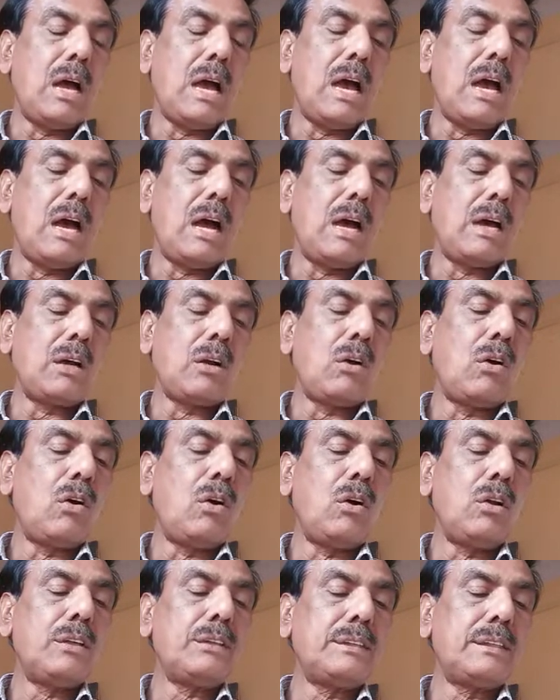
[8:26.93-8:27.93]
are
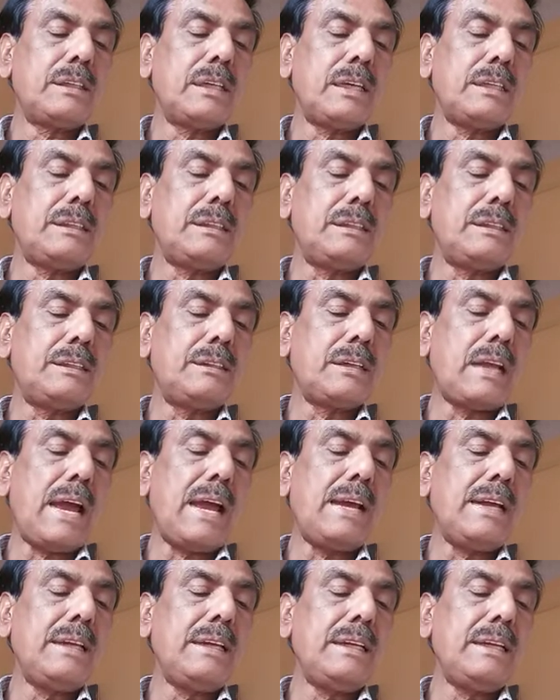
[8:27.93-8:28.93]
all such
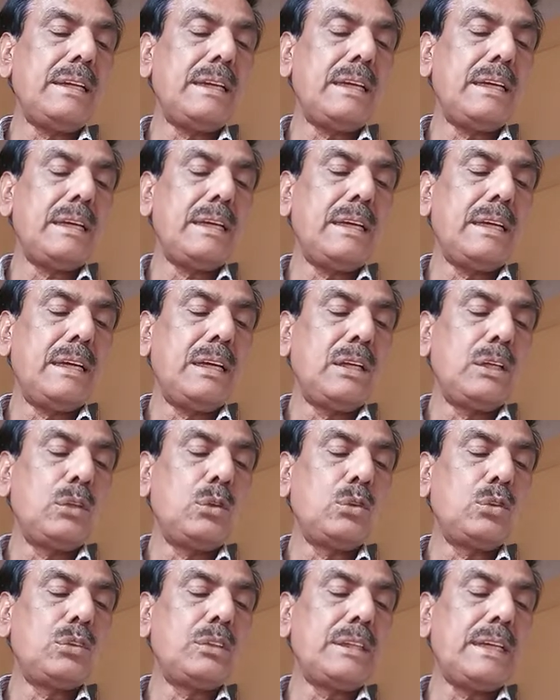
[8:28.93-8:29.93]
designed
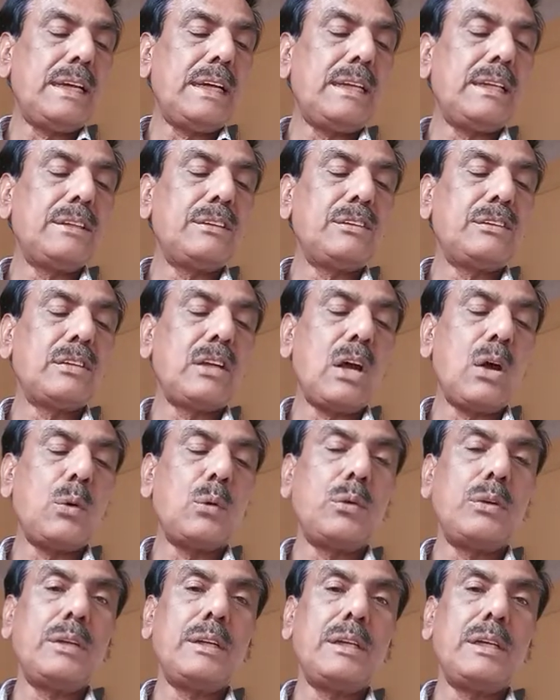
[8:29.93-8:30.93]
to send
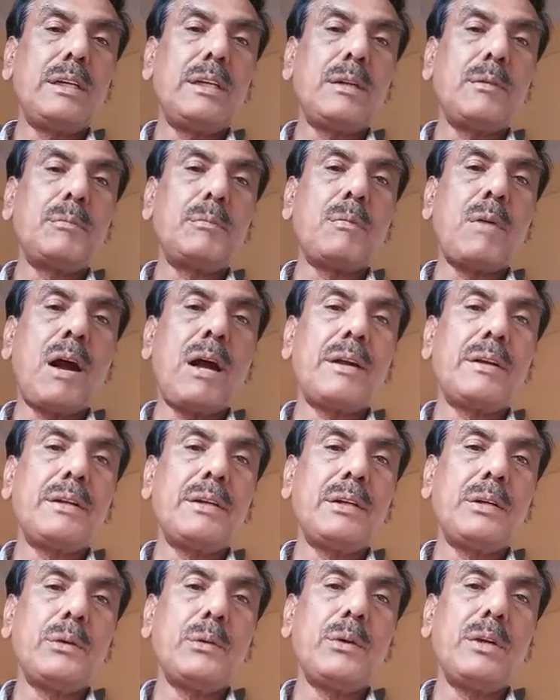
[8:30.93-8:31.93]
sound in a
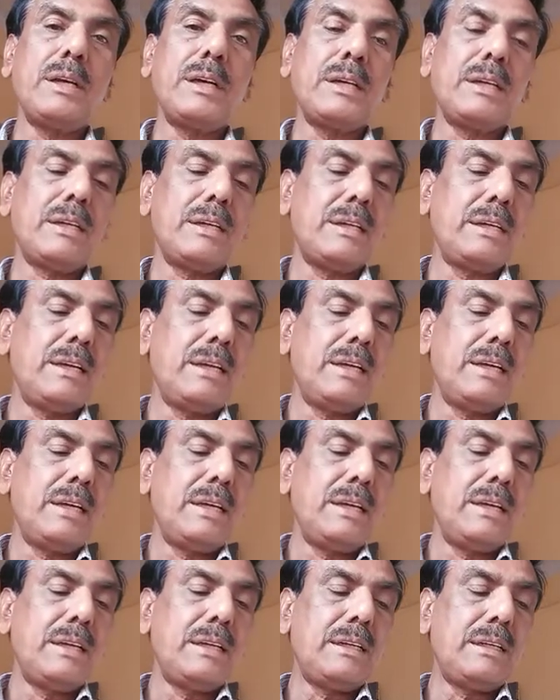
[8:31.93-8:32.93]
particular
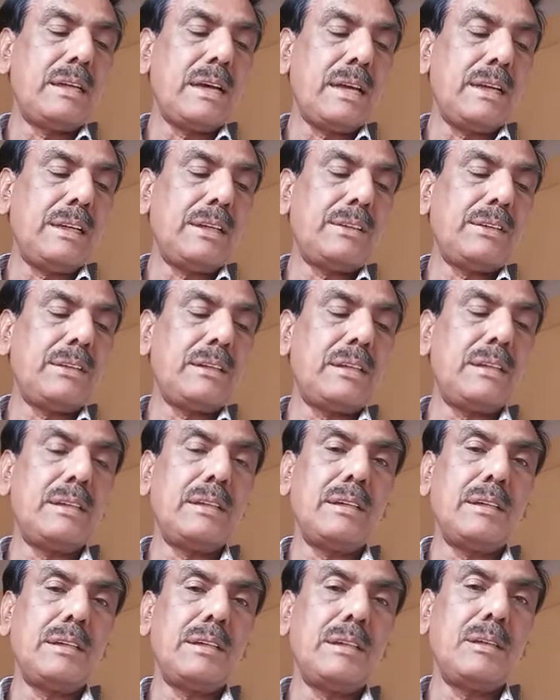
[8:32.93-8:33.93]

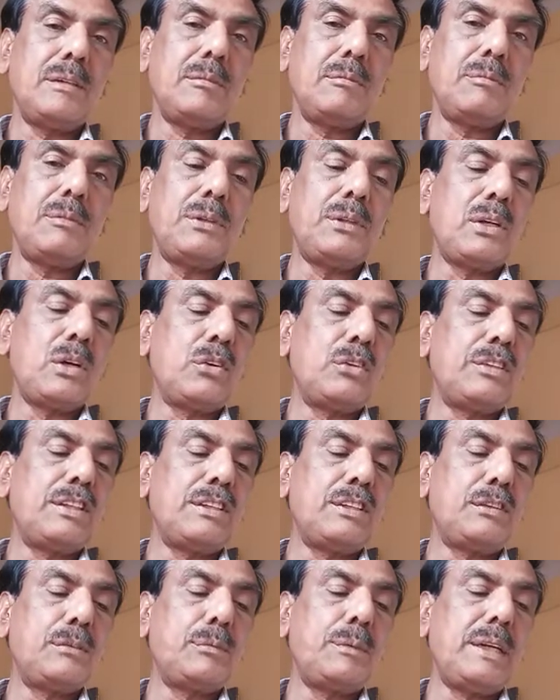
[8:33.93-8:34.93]
direction without
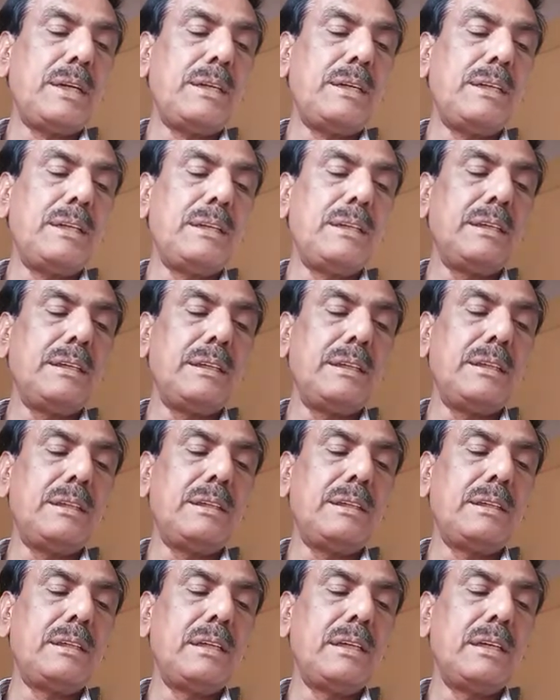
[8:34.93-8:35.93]
spreading
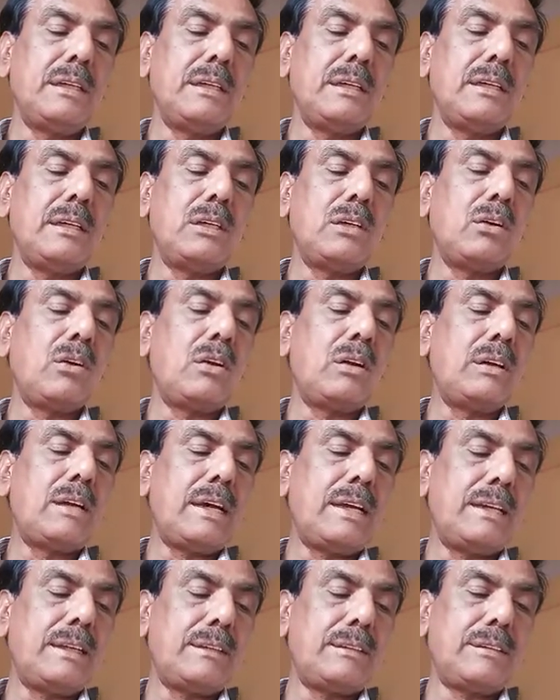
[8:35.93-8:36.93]
it in all
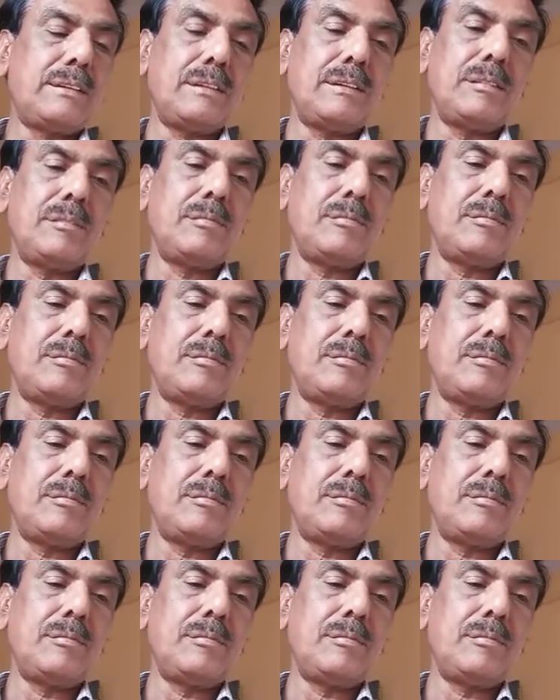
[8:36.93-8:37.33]
directions.